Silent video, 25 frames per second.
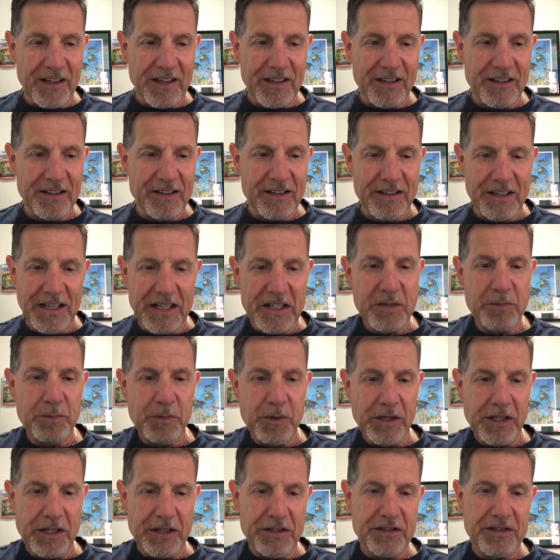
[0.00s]
Next
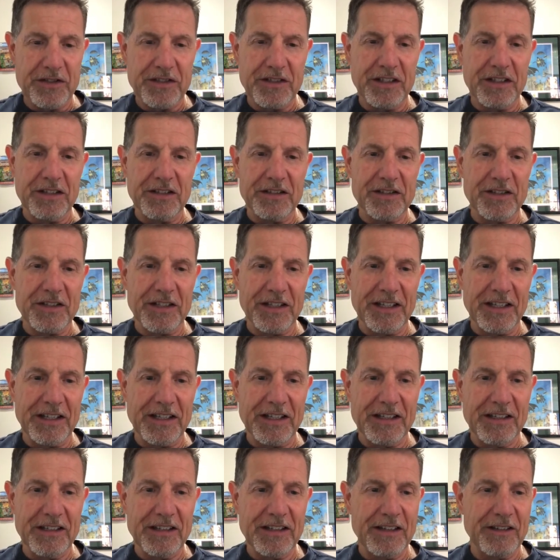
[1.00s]
book is
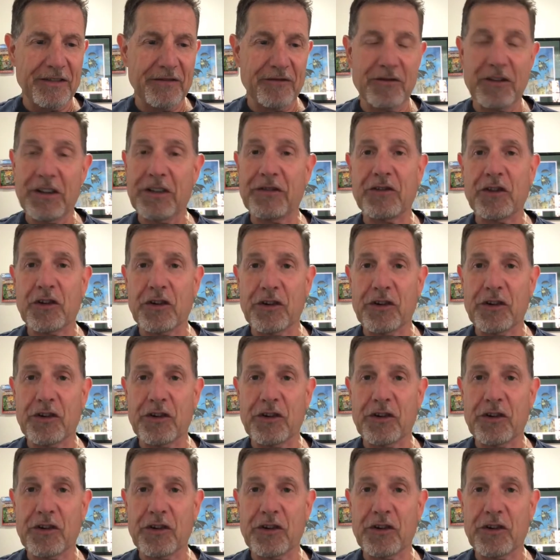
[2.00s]
if